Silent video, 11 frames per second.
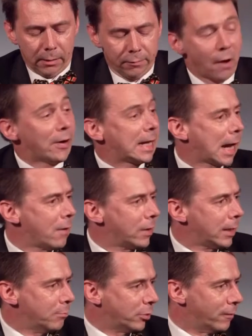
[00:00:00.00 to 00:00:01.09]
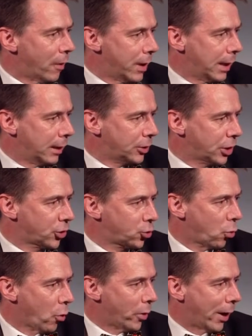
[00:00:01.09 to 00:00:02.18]
Very cleverly in providing his
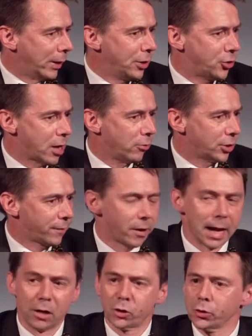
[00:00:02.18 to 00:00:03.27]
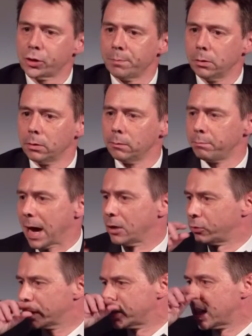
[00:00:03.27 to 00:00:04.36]
extraordinarily generous financial support,
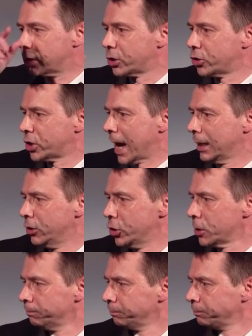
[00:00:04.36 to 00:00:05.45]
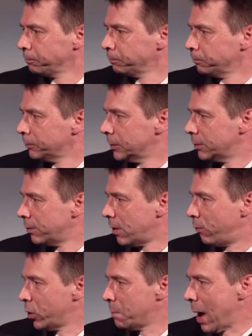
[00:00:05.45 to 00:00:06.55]
Patrick set us a challenge. For
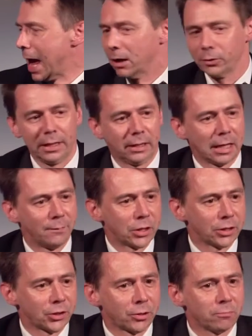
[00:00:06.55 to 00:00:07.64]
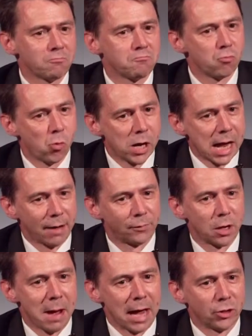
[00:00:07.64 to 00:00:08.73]
every pound he gives us, we have
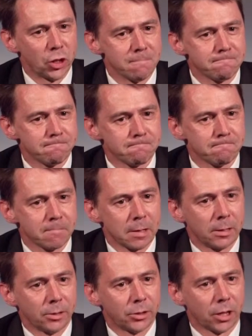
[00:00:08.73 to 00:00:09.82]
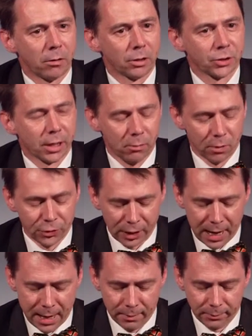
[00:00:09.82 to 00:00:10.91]
to match it. So I'll say once
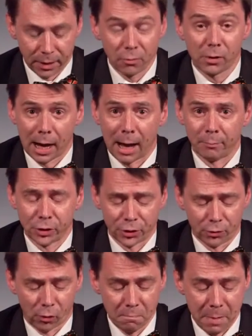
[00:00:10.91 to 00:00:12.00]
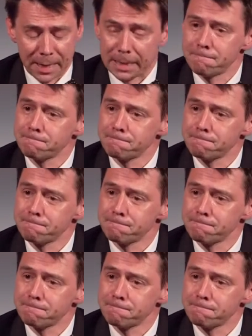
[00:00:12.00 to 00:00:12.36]
again, don't clap, just throw money.